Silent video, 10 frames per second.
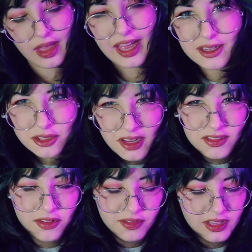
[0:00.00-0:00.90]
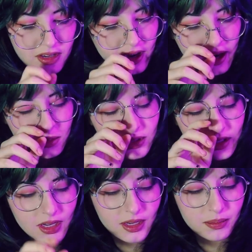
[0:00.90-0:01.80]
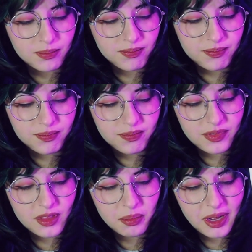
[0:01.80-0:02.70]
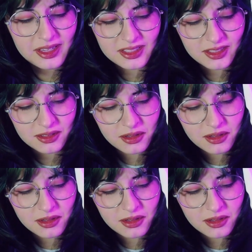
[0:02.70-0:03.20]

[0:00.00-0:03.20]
I also have to figure out the butt.